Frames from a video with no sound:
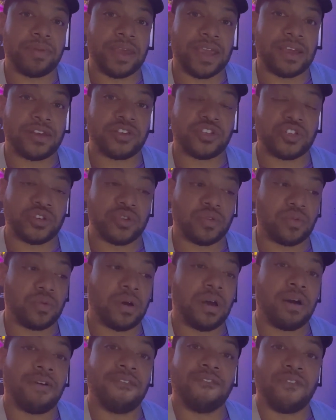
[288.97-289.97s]
be to
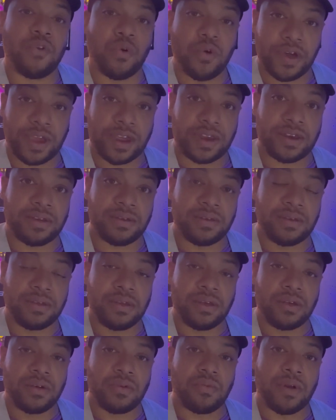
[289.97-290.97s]
avoid,
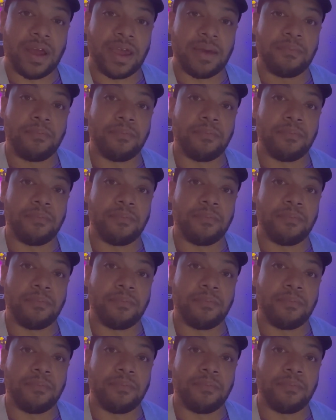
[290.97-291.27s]
right?